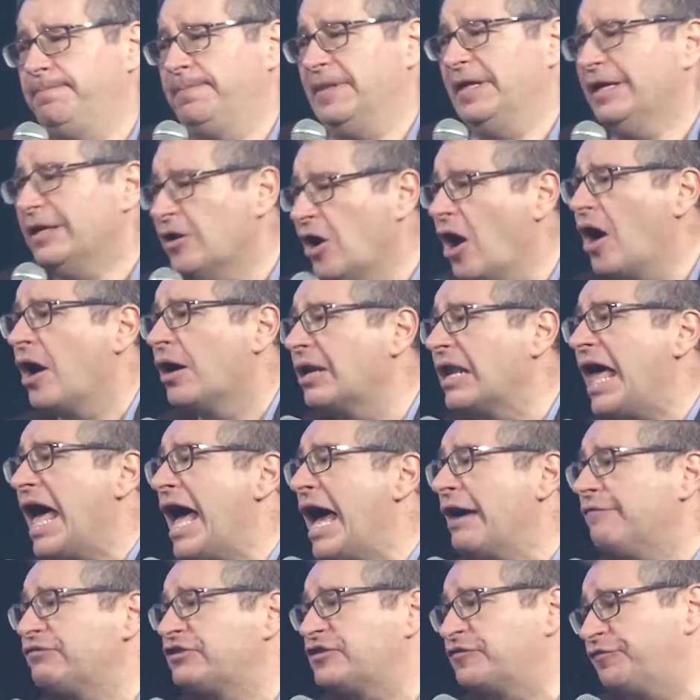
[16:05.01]
in our
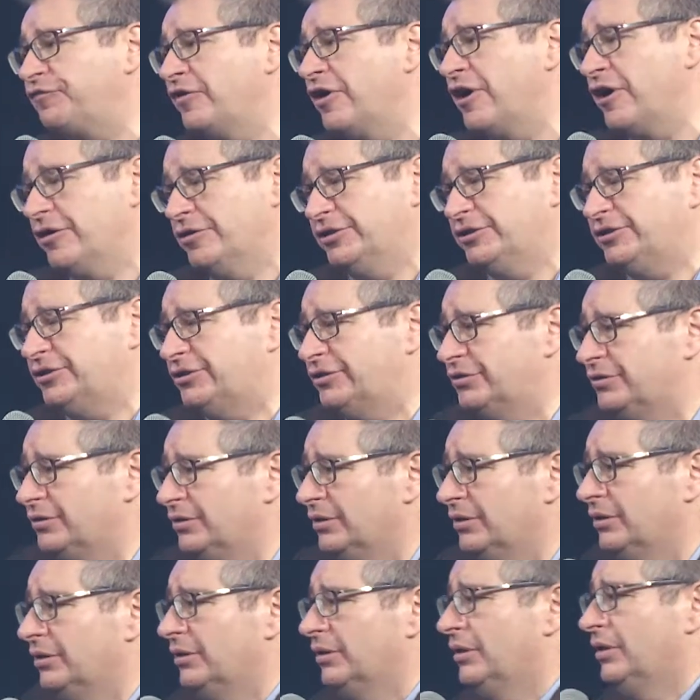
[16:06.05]
lives first,
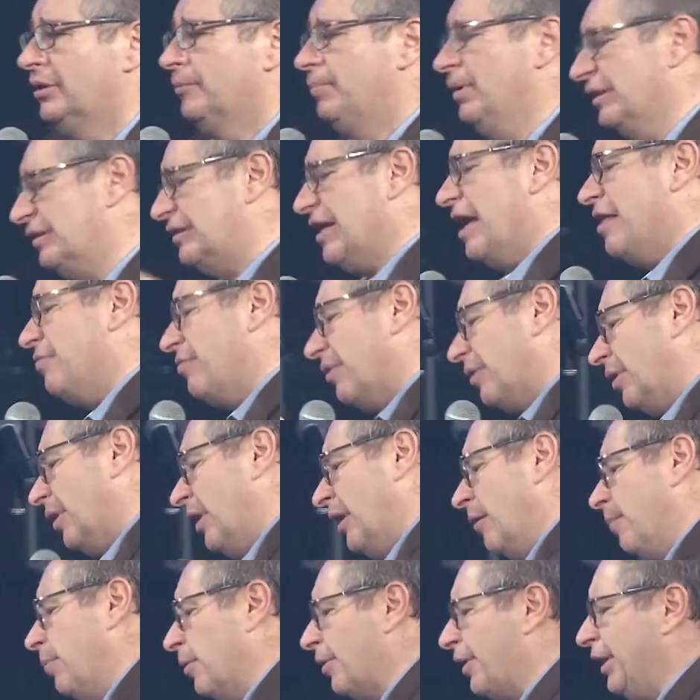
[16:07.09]
but then the
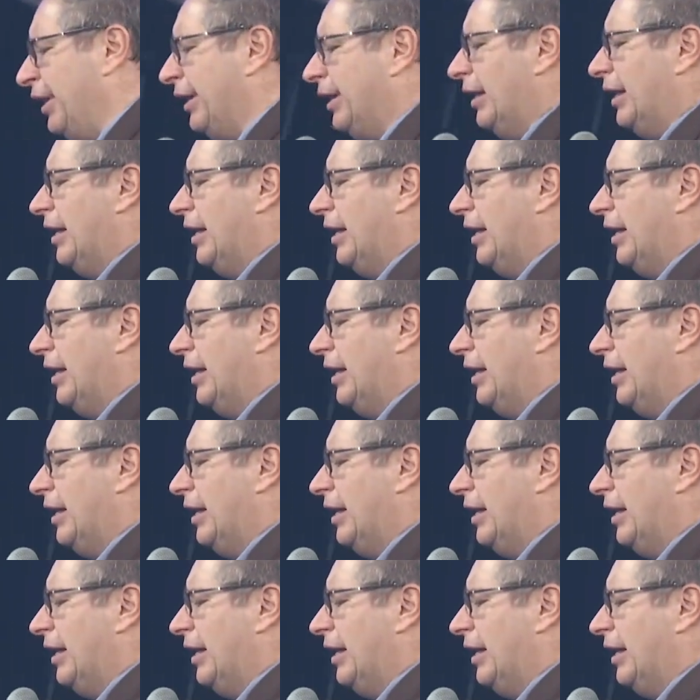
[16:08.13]
liberty